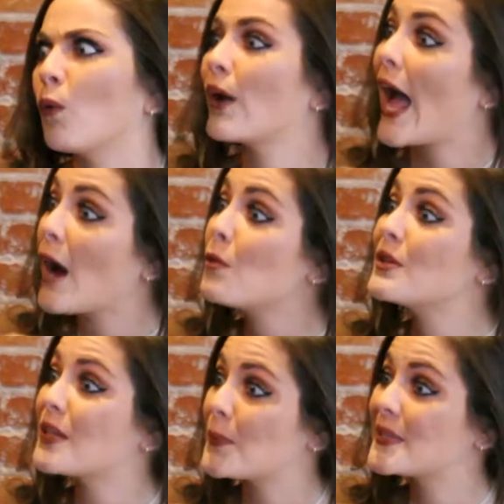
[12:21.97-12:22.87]
Well, I
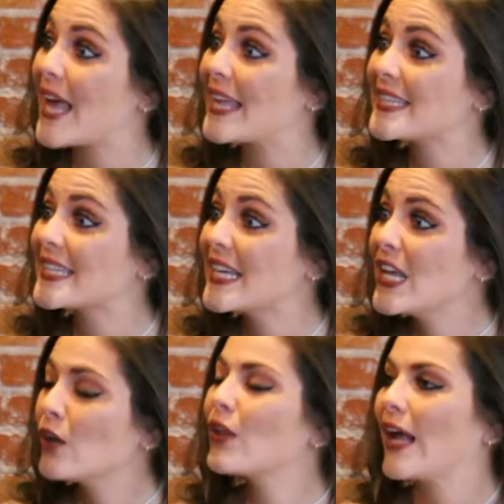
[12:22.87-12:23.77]
was obsessed.
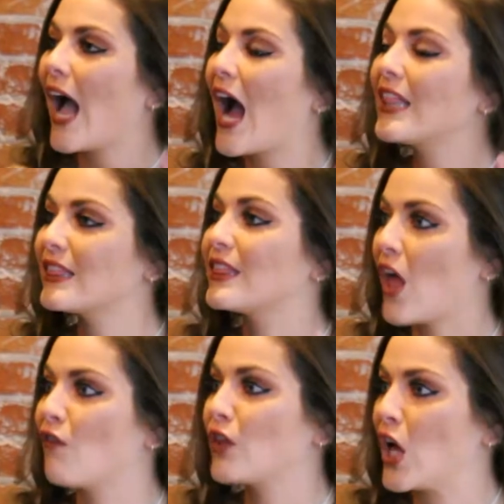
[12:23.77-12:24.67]
Like, I
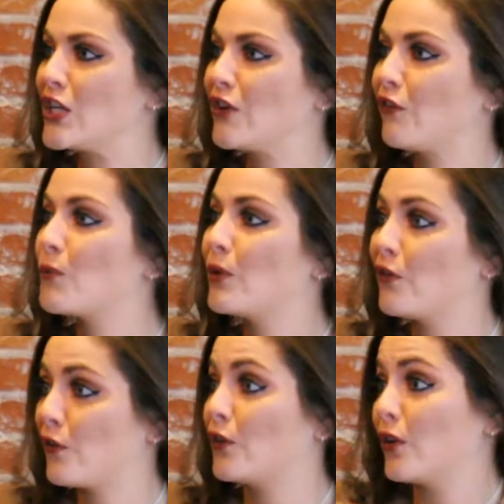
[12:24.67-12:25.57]
love London
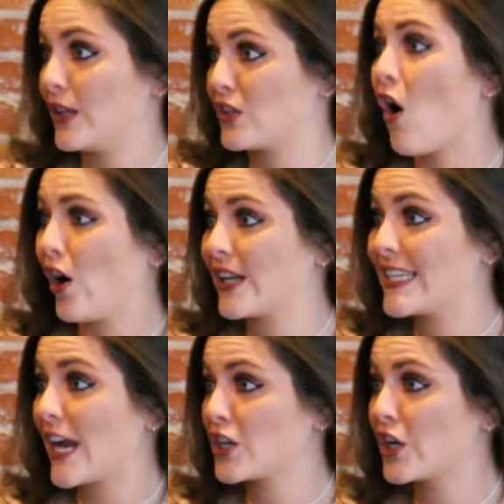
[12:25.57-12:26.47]
for its
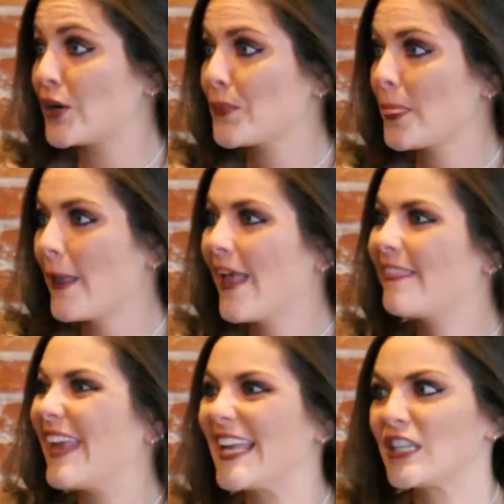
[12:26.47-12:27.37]
architecture,
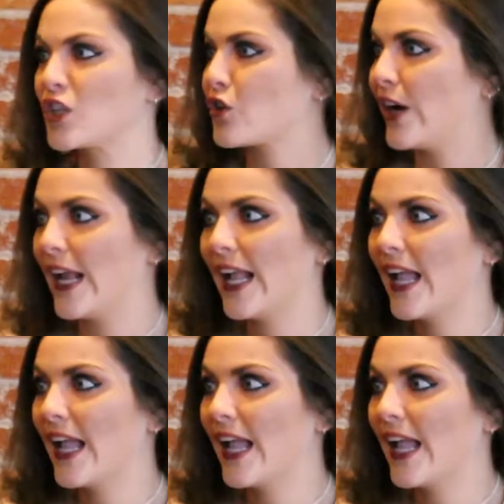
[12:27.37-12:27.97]
the history.